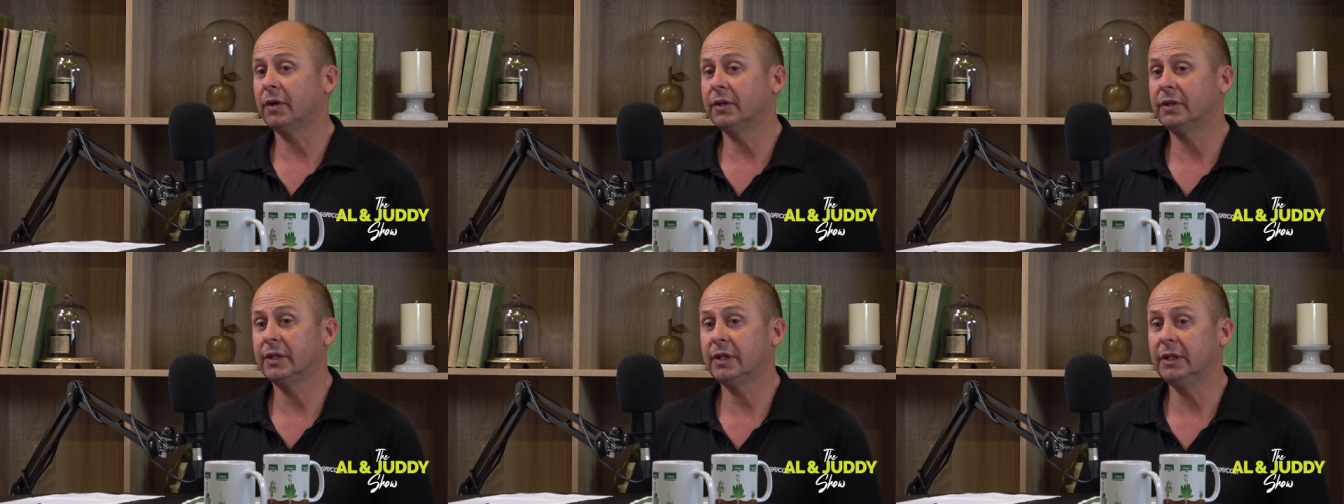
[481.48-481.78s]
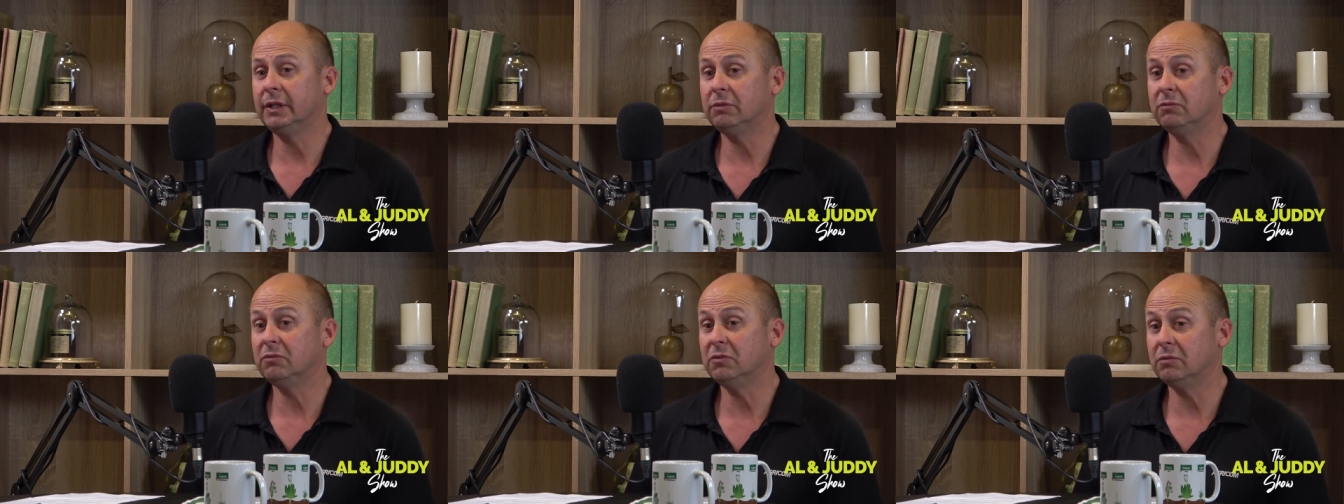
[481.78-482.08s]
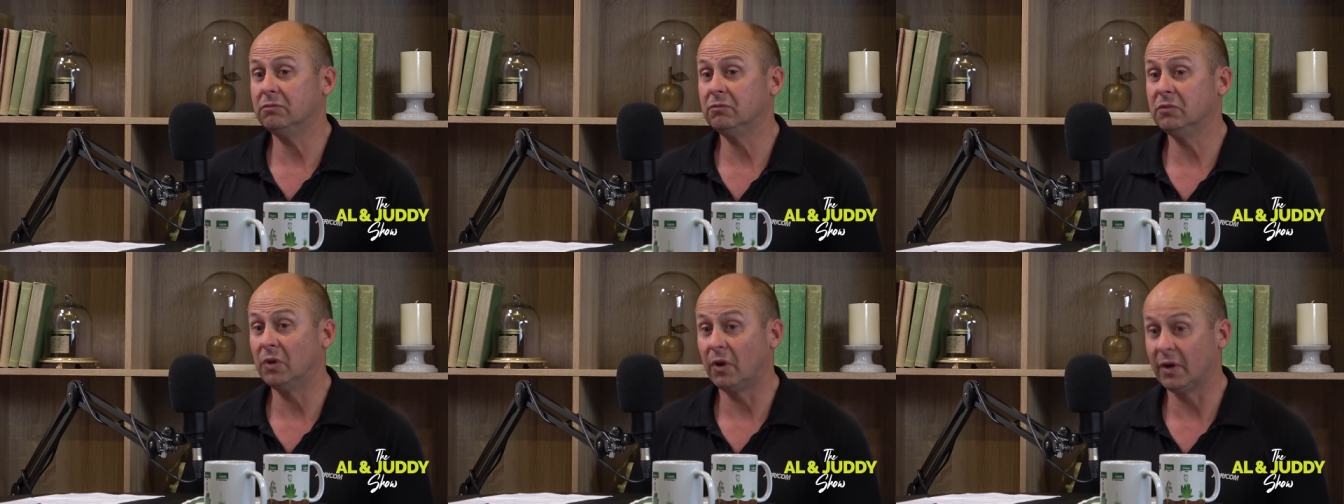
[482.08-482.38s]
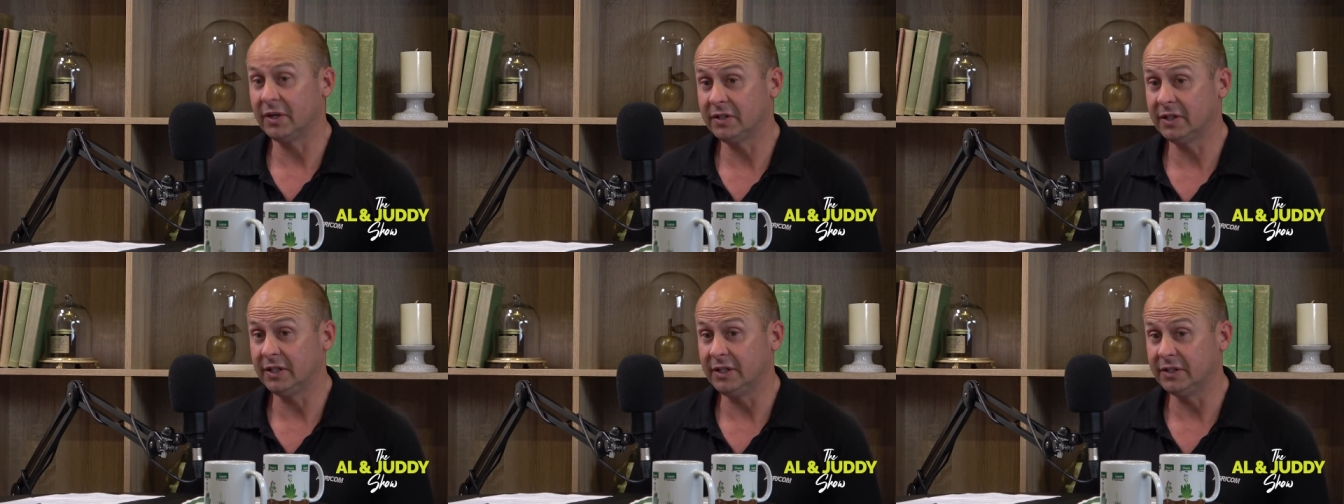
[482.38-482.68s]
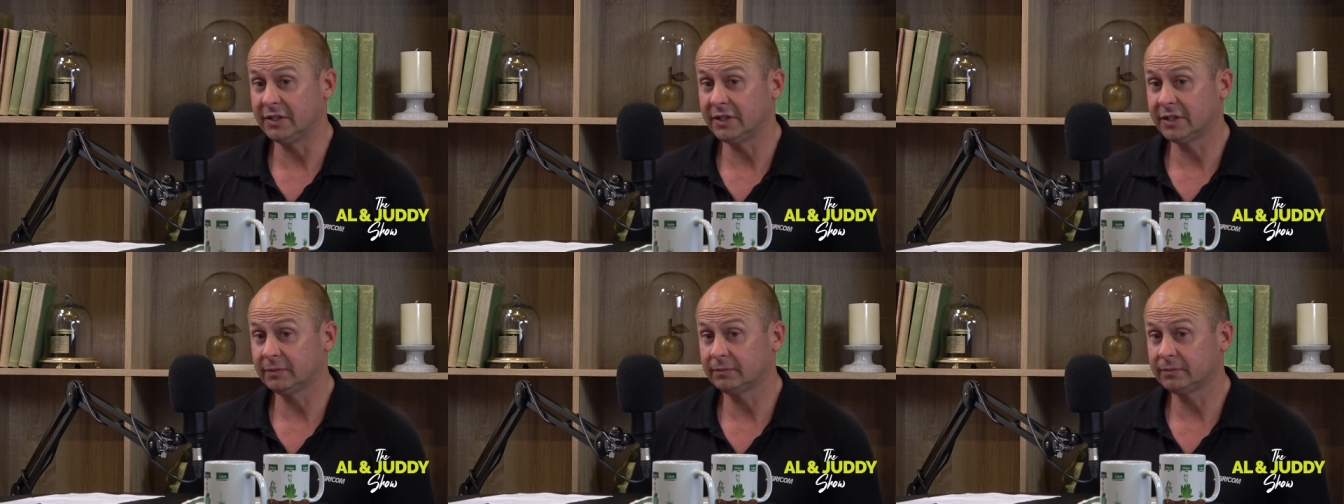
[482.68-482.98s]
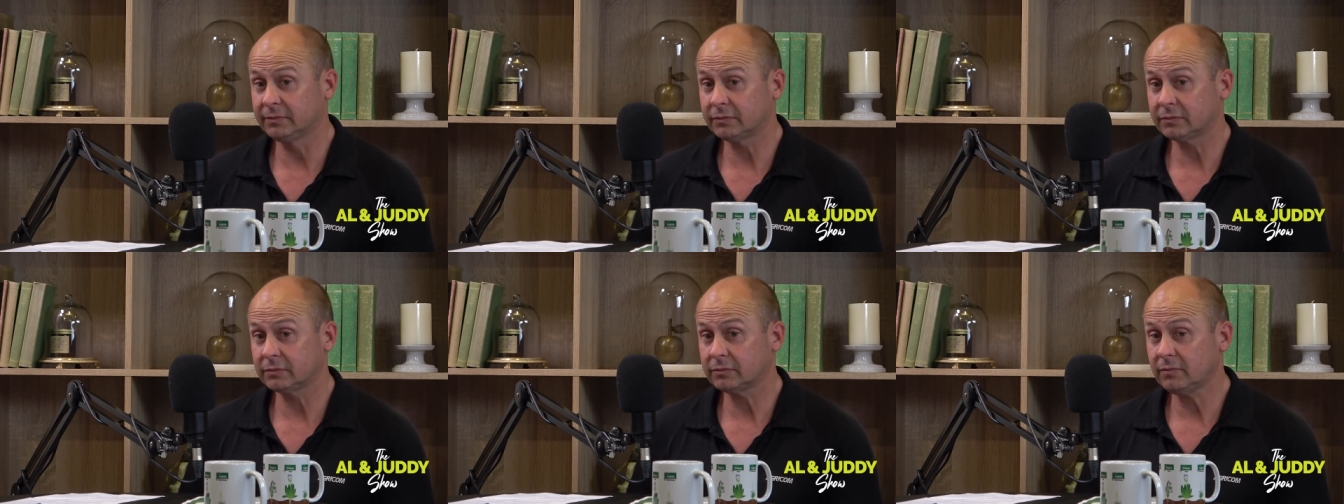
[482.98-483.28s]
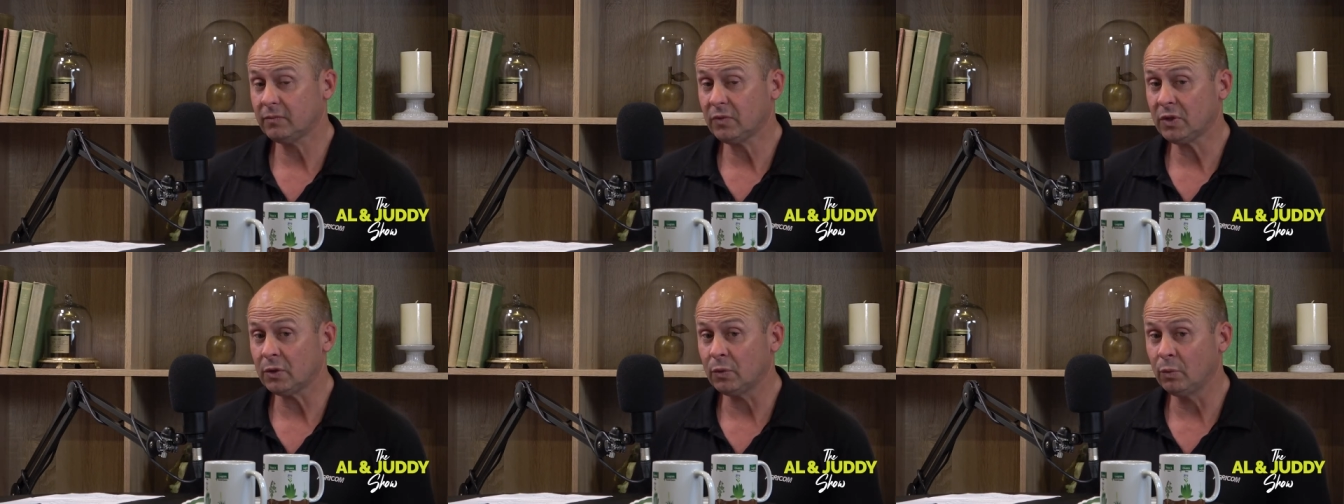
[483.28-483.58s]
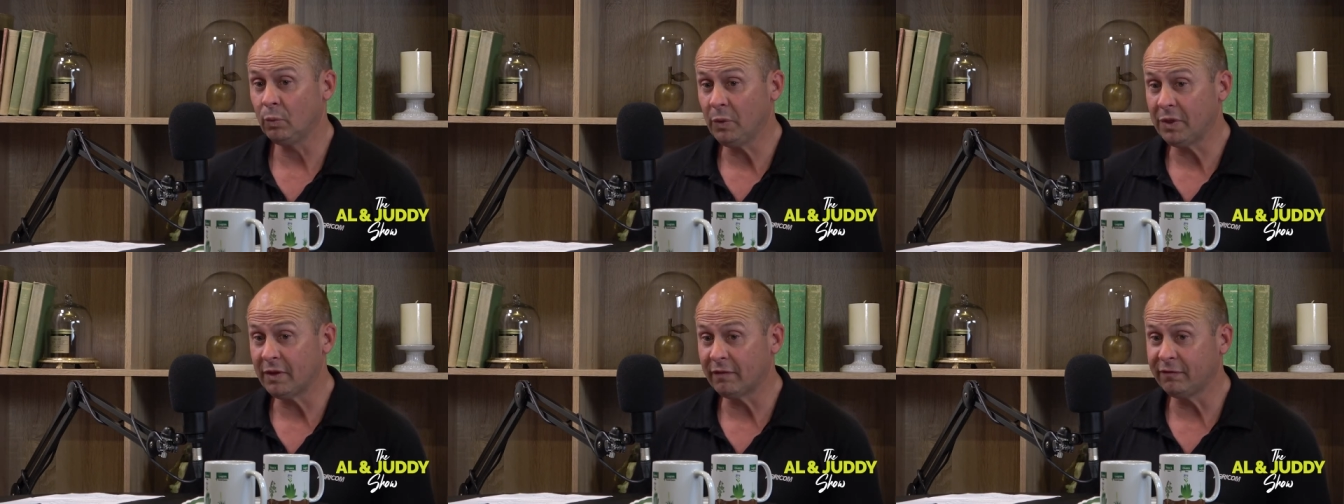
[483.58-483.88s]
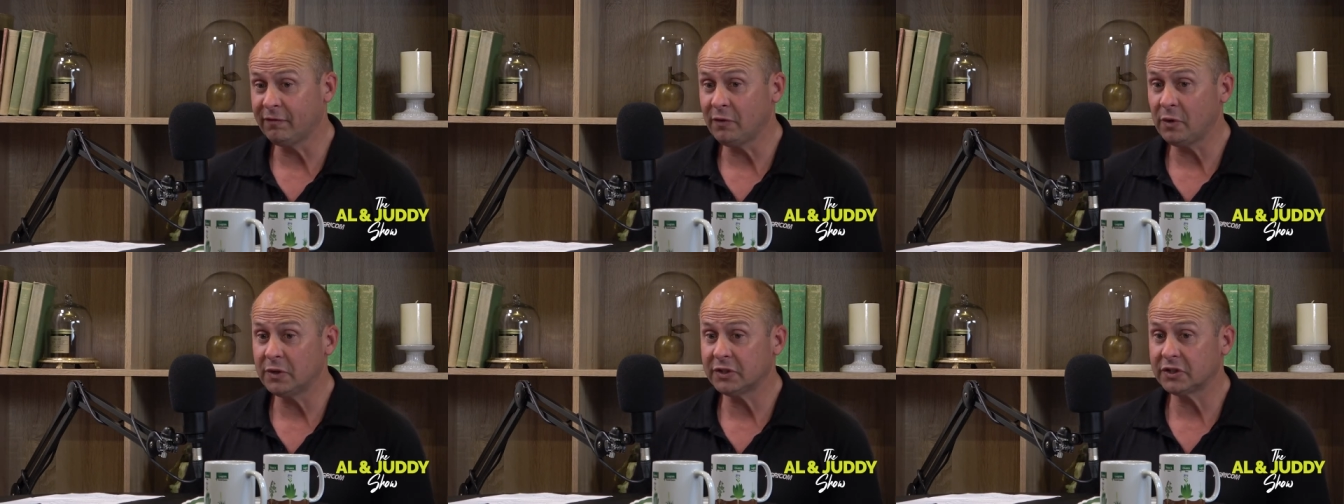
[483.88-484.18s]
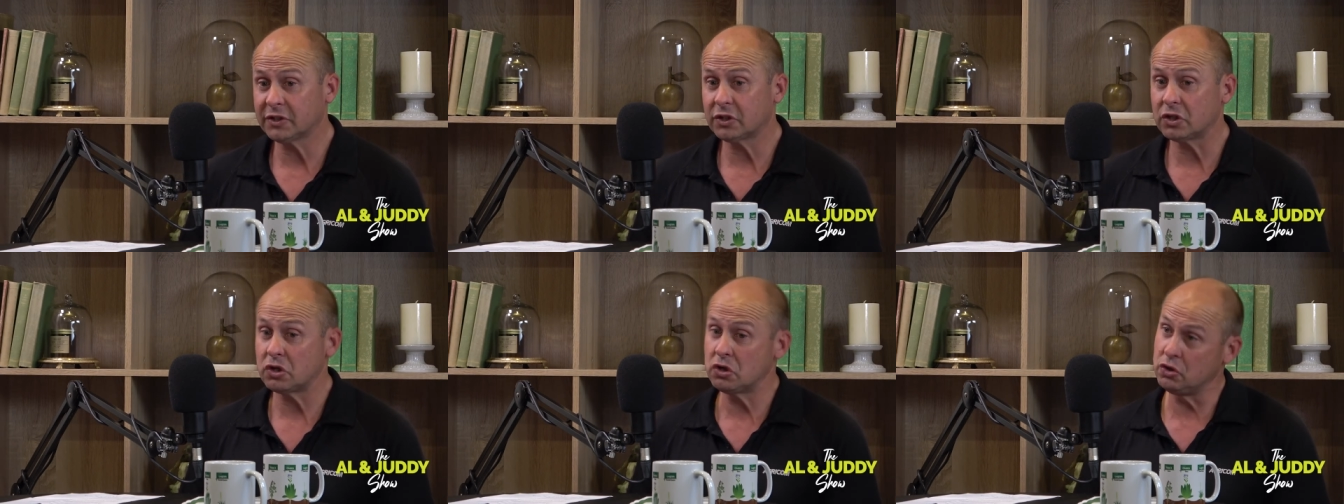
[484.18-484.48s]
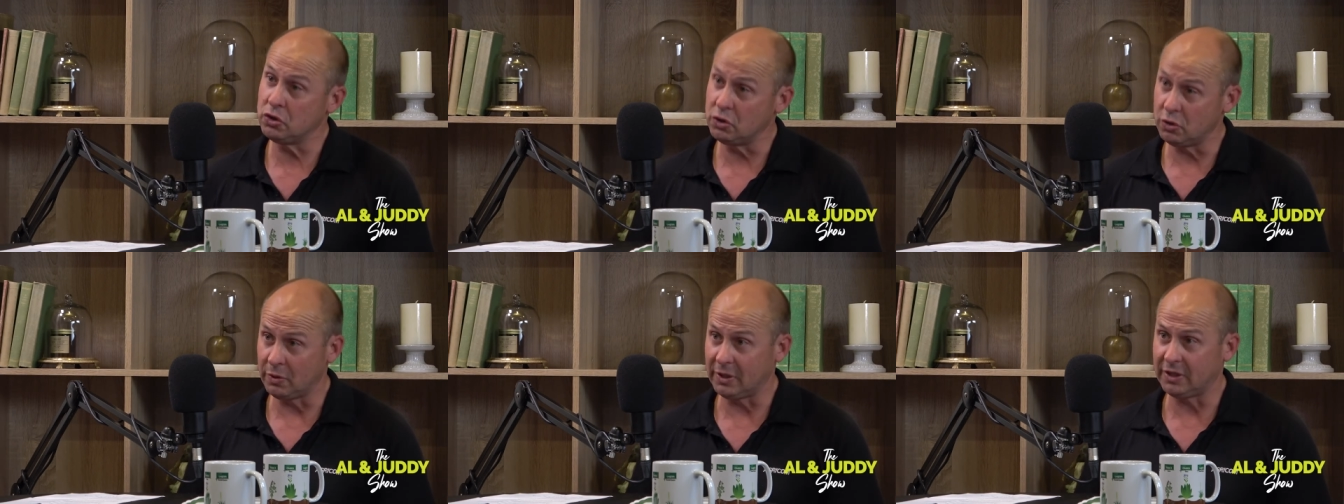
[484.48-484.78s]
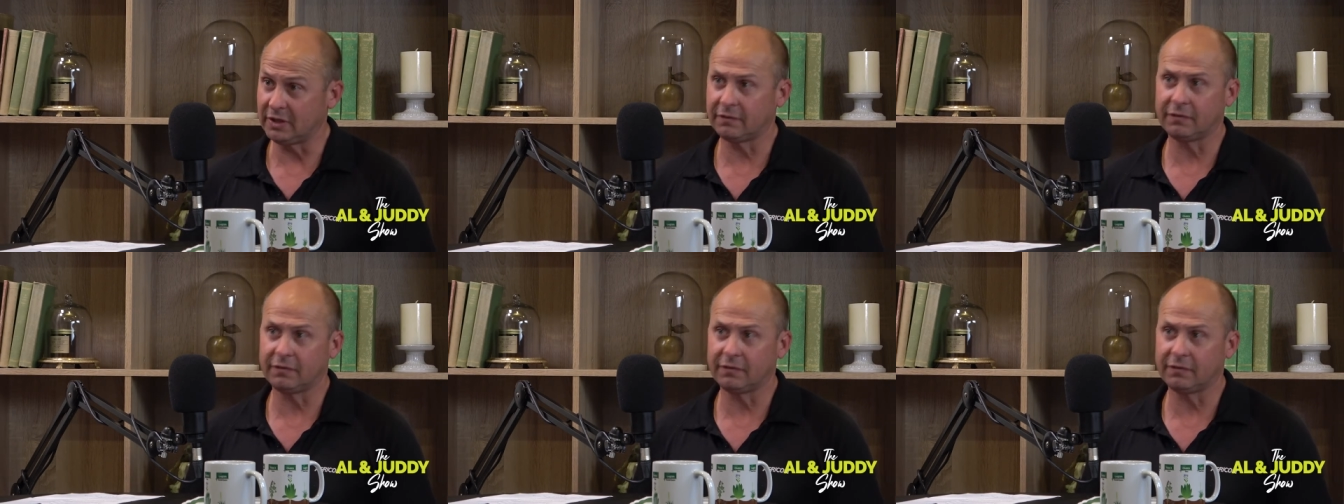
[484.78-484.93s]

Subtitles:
1990s, with the first new